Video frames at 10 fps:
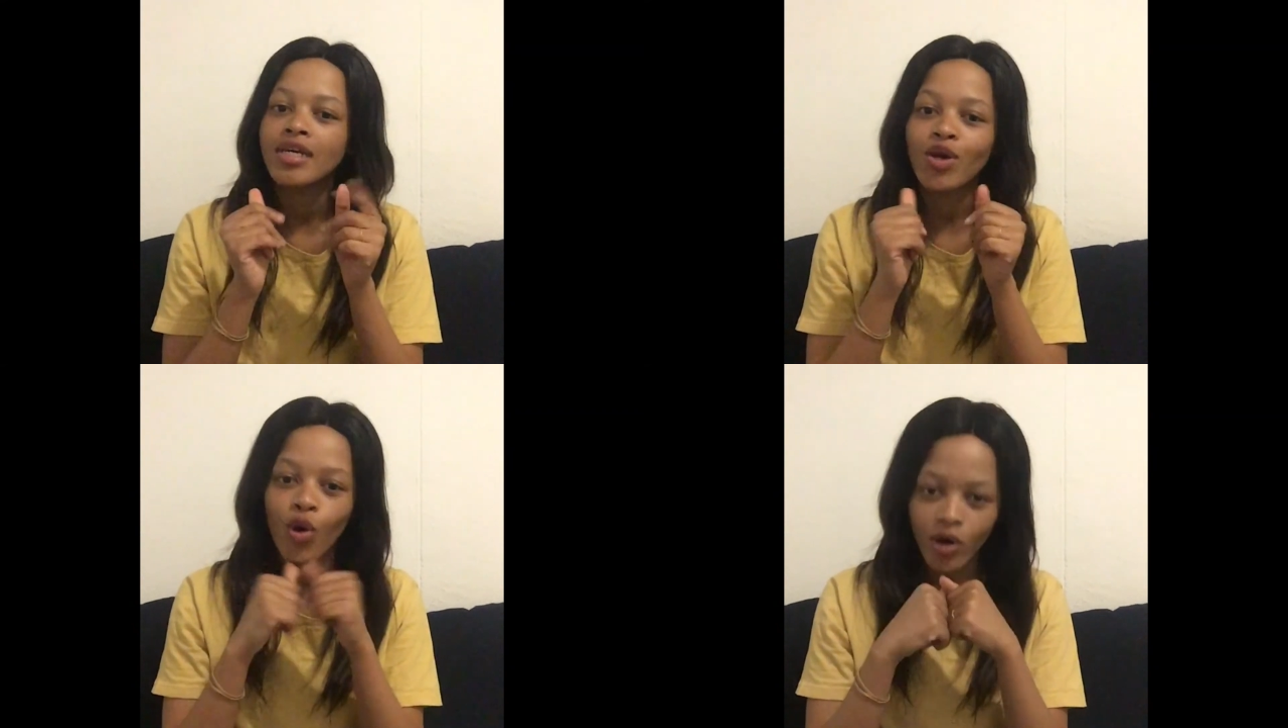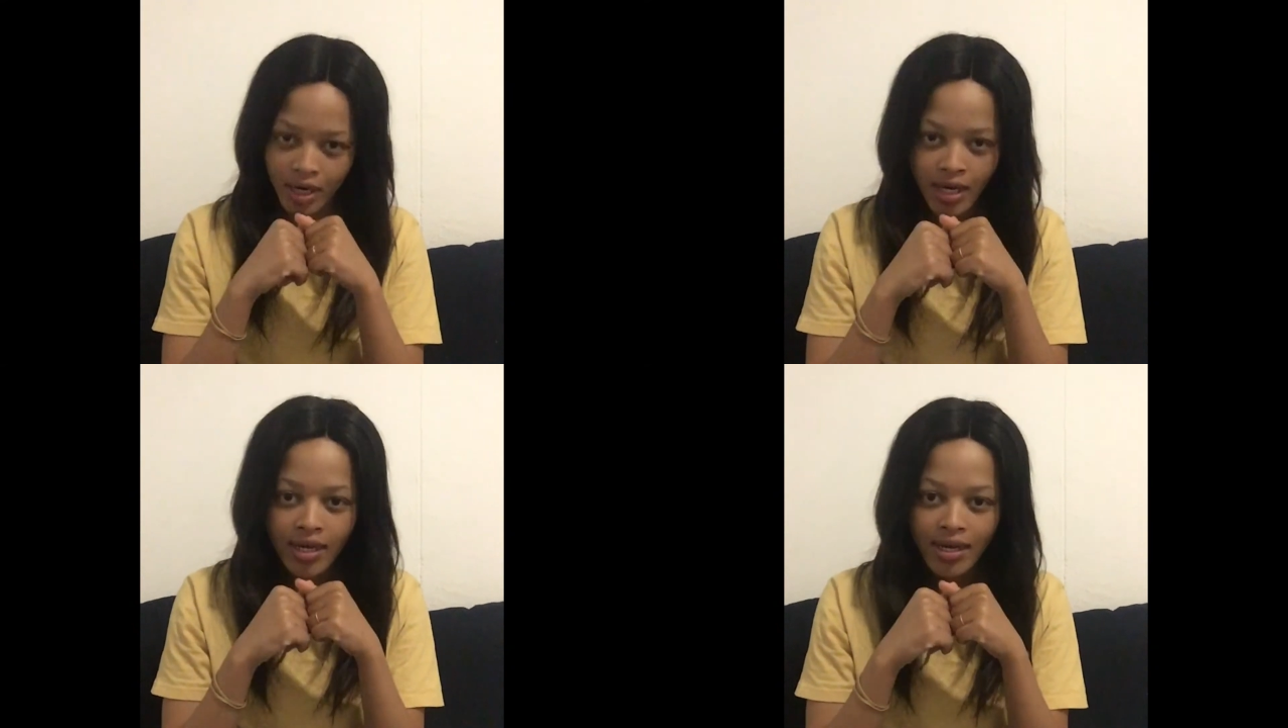
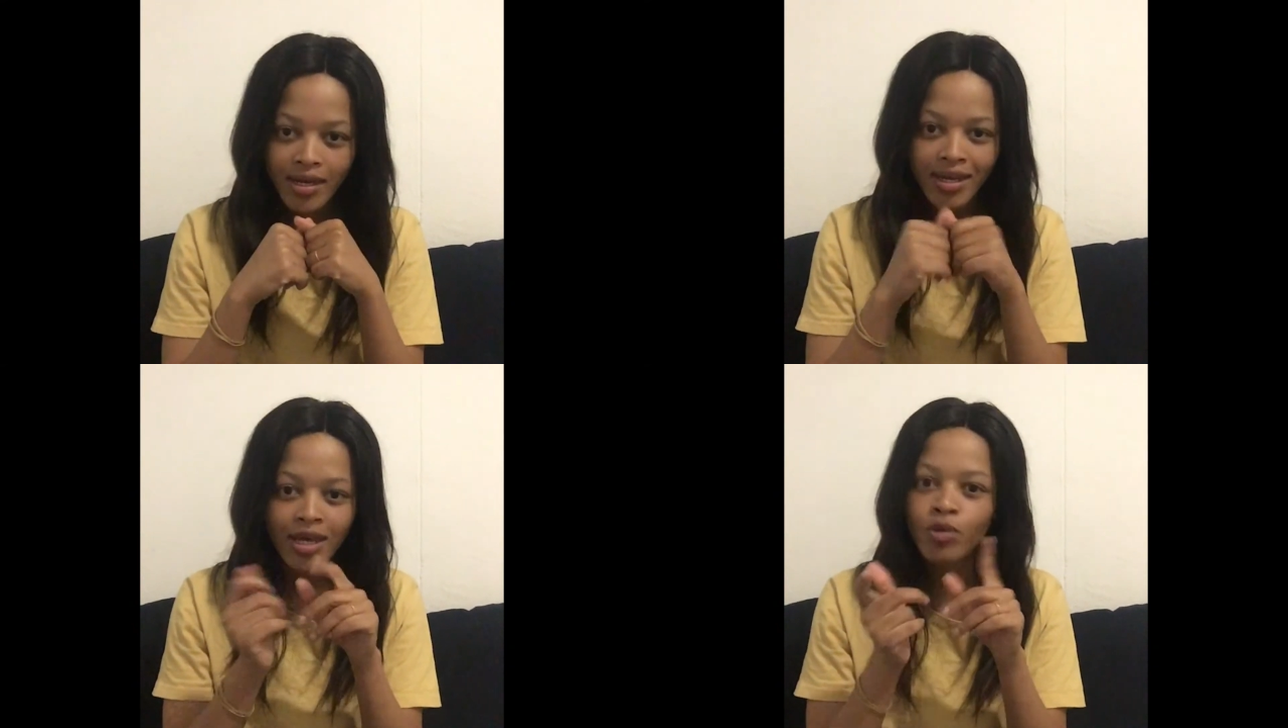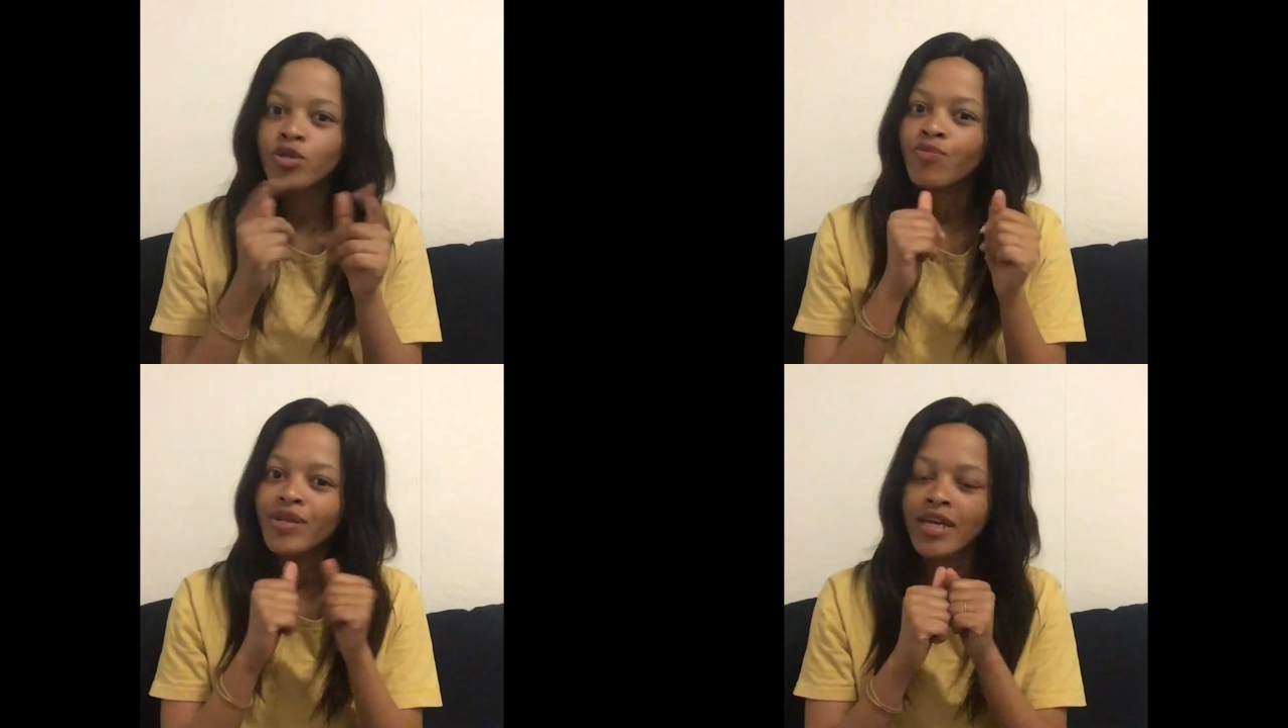Ikona.
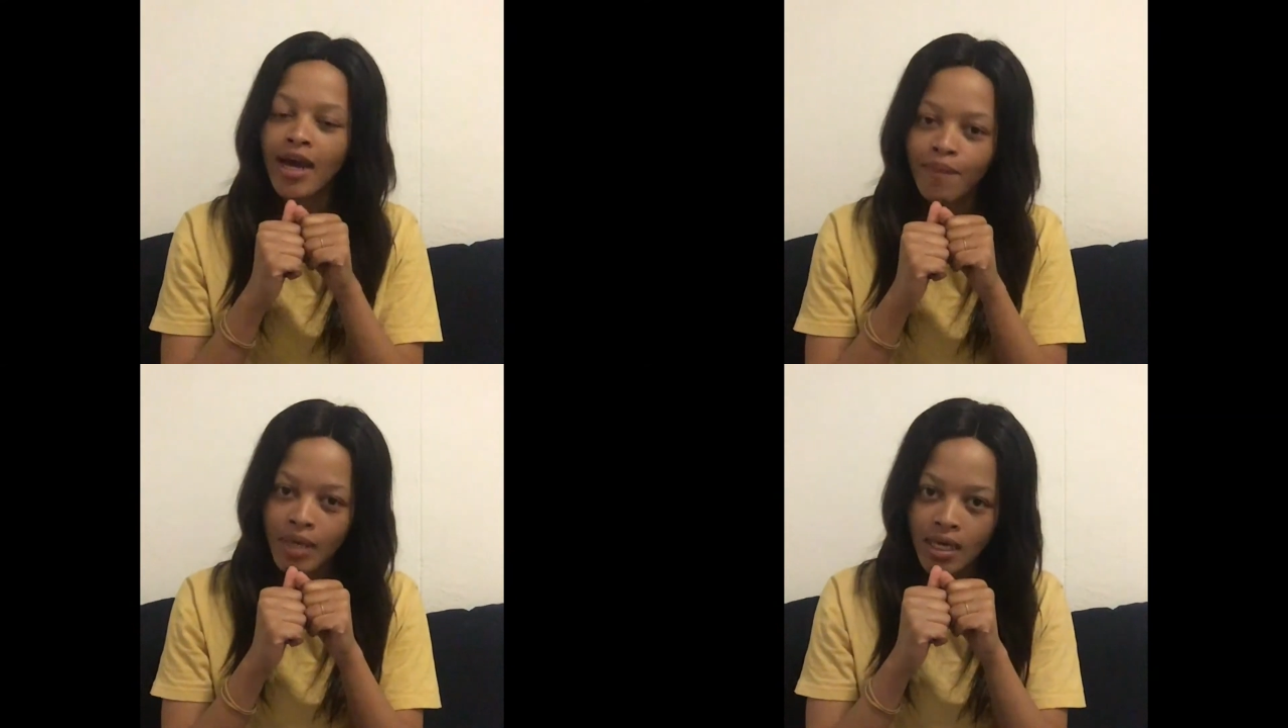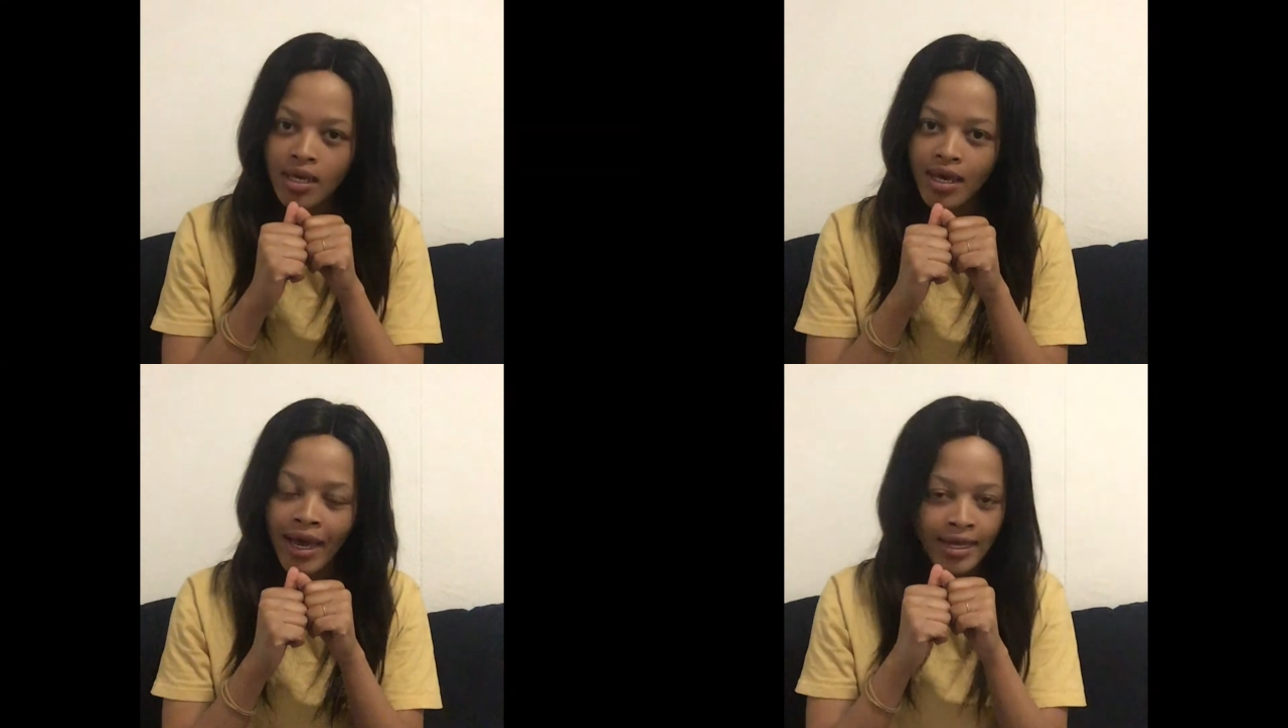Ewotropinyami
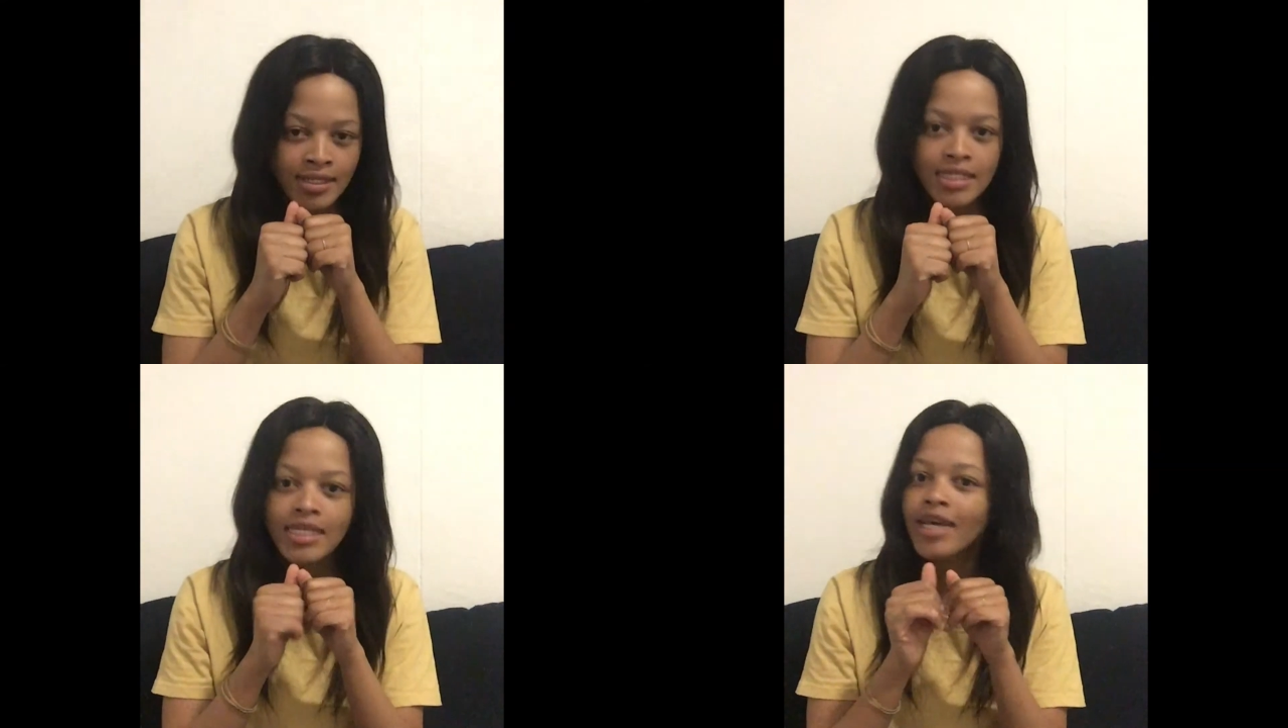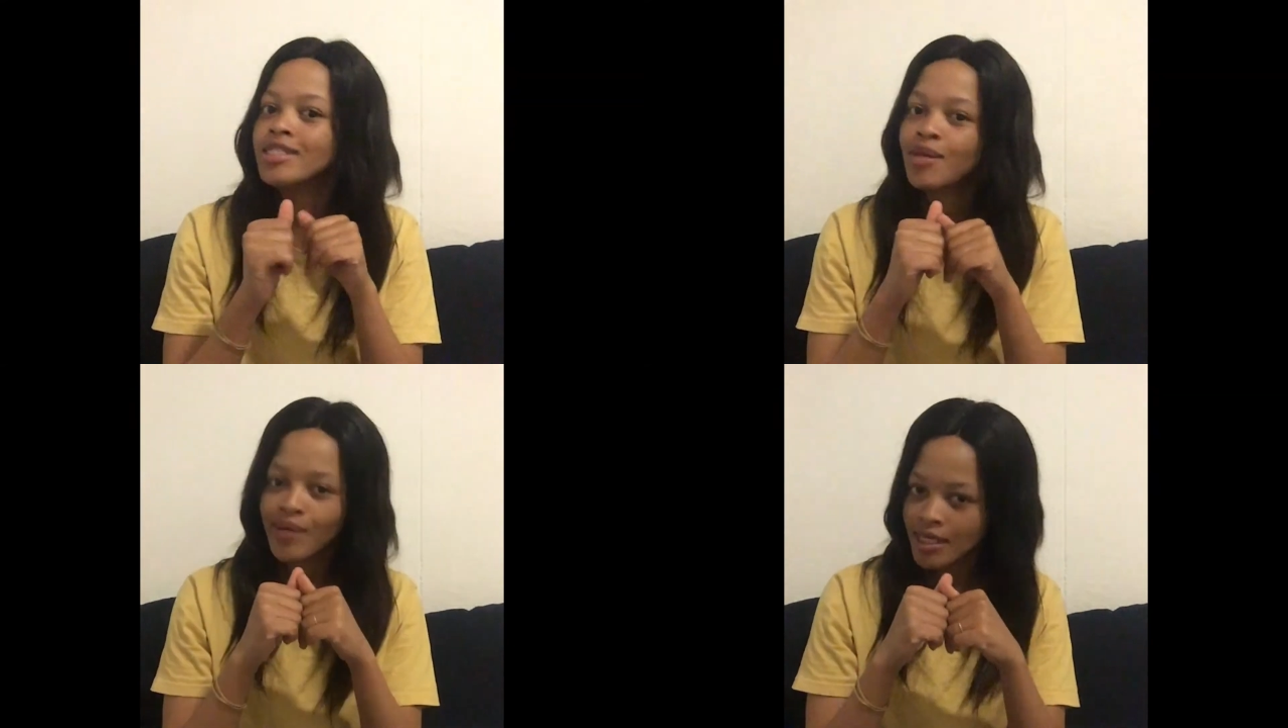and nyai
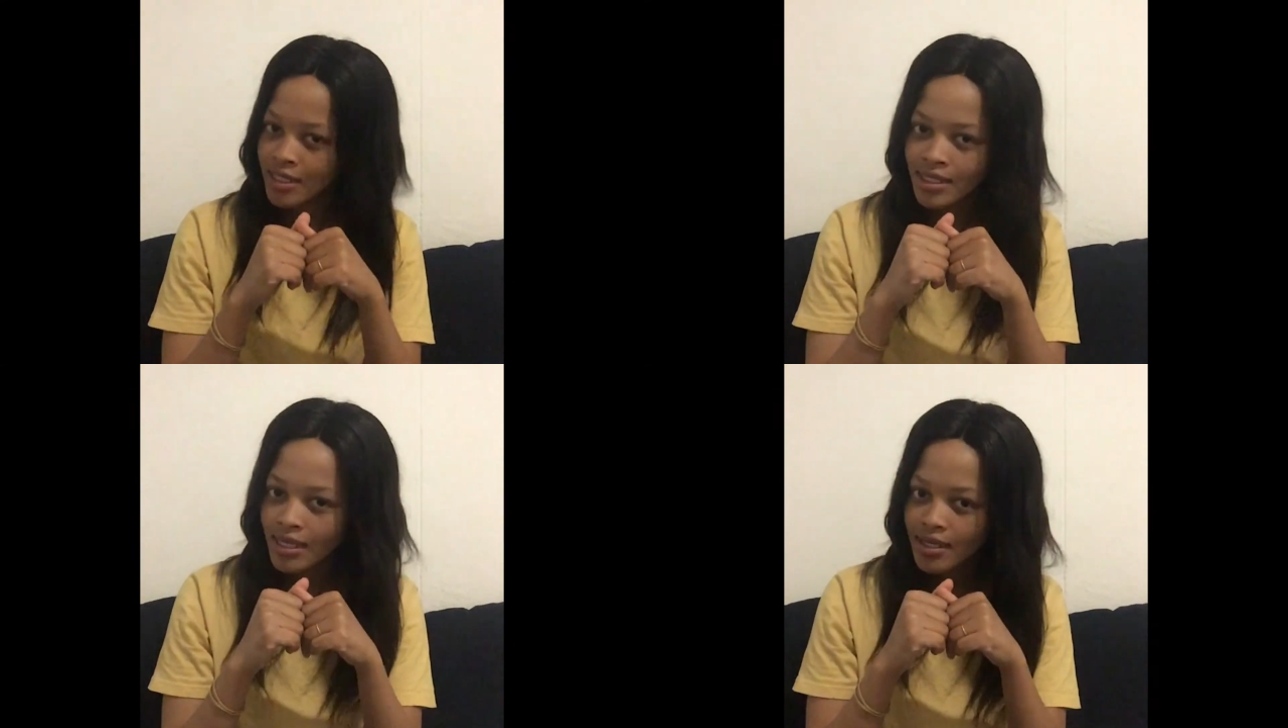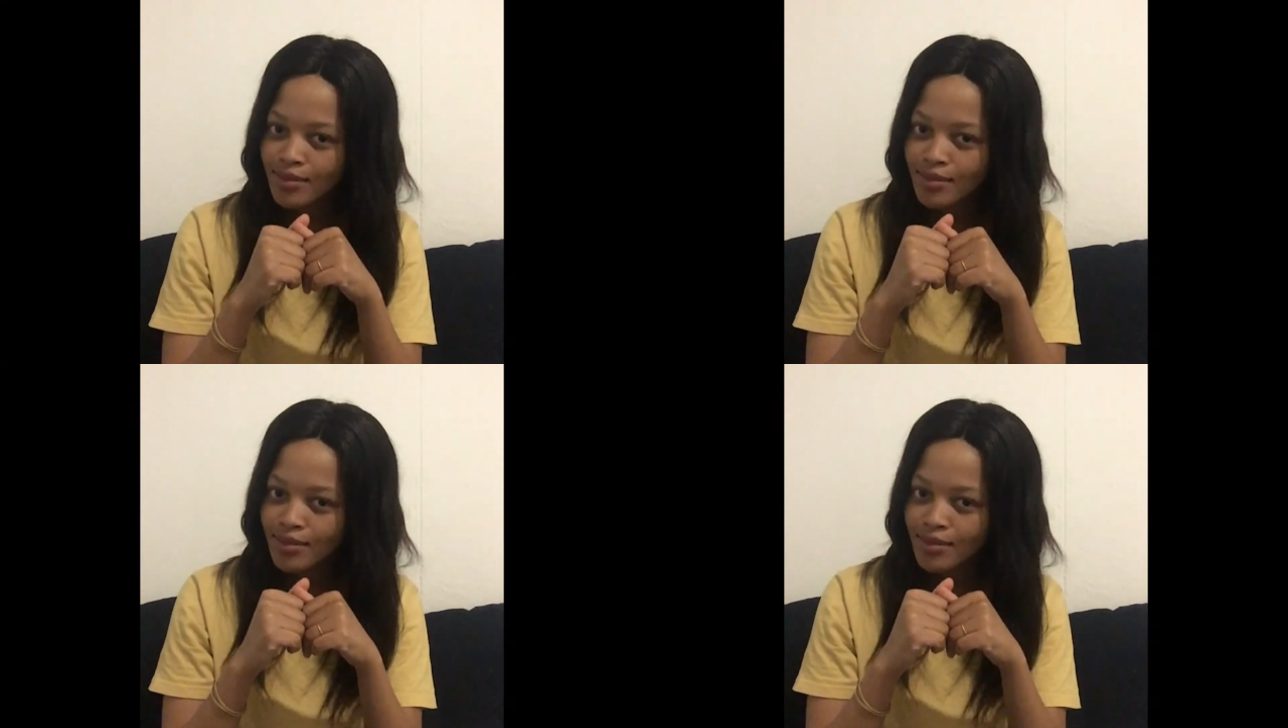70s.